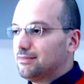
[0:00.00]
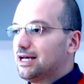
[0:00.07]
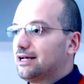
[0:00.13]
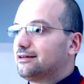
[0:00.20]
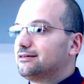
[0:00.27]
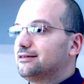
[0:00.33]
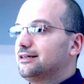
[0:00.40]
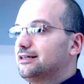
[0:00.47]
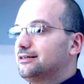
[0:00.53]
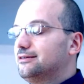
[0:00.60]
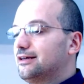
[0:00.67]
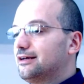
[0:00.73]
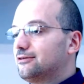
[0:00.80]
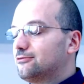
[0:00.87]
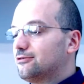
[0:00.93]
back that
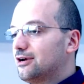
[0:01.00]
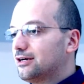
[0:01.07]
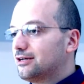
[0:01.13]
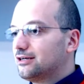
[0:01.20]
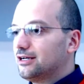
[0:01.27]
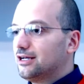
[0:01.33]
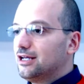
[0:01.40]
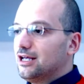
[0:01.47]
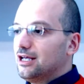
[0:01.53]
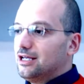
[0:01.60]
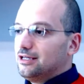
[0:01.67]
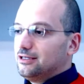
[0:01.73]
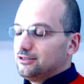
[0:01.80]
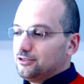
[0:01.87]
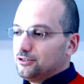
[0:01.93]
deck rack,
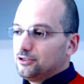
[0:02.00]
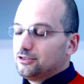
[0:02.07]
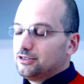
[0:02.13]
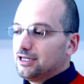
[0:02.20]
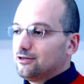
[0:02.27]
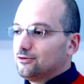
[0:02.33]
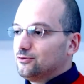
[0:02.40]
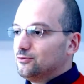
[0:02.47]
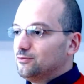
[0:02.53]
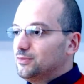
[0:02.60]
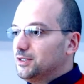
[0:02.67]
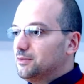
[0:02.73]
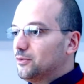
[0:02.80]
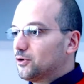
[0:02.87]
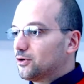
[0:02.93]
turned out to
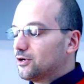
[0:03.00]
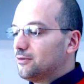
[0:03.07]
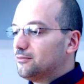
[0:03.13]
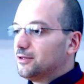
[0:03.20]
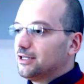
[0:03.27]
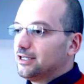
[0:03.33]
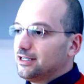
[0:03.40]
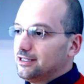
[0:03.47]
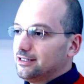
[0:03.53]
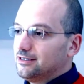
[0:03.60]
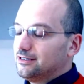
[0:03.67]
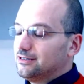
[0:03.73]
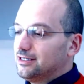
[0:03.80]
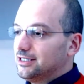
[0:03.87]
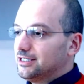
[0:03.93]
be more
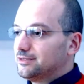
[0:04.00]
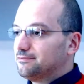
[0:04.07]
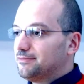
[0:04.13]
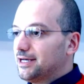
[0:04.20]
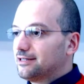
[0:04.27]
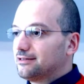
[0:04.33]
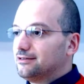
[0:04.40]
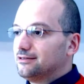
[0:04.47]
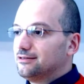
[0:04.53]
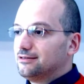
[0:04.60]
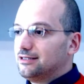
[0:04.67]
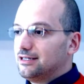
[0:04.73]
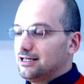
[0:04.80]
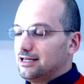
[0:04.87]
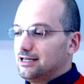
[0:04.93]
complicated than expected,
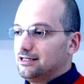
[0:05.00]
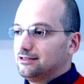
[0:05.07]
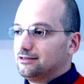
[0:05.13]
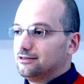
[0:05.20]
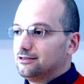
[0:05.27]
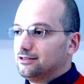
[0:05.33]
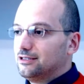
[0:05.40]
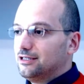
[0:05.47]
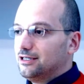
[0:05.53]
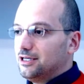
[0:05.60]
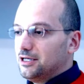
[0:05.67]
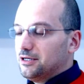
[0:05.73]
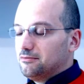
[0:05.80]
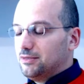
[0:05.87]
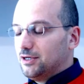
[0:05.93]
and
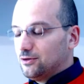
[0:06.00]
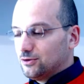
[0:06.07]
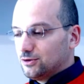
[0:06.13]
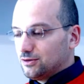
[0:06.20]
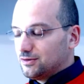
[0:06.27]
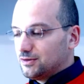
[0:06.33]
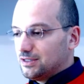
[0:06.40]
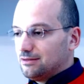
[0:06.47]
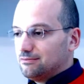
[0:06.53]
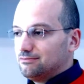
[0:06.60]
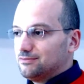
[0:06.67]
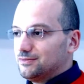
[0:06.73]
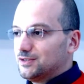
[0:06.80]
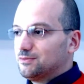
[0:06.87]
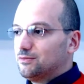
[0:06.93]
because of
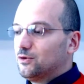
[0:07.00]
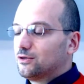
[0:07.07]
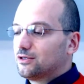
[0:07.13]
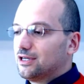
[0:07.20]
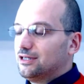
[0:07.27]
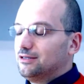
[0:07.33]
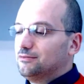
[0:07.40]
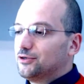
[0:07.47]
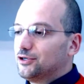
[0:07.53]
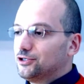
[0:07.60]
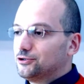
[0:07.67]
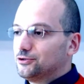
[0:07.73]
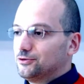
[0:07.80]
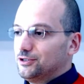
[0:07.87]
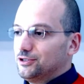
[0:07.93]
some small
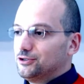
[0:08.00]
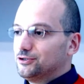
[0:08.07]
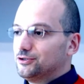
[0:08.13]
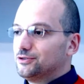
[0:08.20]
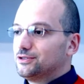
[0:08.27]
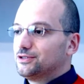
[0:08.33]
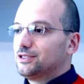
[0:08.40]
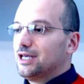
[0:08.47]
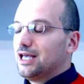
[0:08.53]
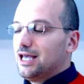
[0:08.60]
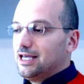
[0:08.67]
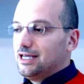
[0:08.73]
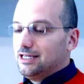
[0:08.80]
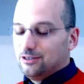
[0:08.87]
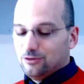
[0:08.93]
calibration issues,
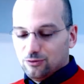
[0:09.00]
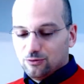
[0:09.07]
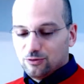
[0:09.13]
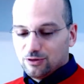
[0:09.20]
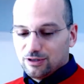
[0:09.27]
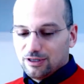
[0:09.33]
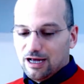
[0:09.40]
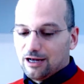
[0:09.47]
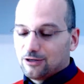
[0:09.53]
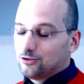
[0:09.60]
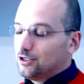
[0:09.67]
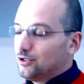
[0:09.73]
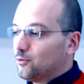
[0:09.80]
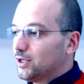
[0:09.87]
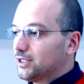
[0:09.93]
it took
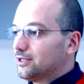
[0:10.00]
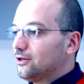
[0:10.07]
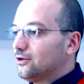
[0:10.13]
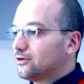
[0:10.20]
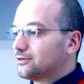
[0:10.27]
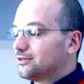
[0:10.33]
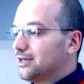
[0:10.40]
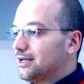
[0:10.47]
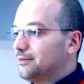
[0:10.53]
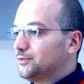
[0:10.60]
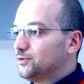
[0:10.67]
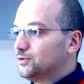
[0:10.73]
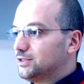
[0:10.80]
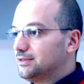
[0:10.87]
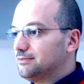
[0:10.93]
actually quite a long time
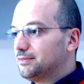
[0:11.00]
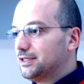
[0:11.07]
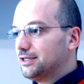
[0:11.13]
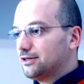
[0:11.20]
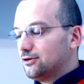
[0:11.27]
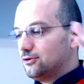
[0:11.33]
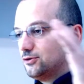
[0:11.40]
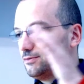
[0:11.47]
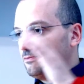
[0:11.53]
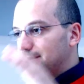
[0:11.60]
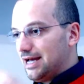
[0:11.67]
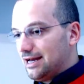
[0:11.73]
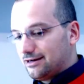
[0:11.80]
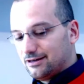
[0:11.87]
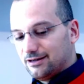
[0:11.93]
to simply close
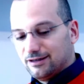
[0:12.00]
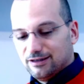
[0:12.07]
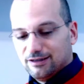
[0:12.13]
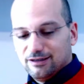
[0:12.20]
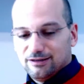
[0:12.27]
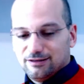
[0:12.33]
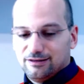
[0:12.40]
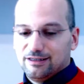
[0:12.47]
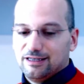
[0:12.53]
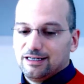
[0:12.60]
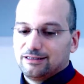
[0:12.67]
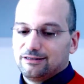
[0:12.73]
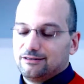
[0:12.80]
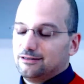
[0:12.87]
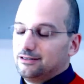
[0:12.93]
back that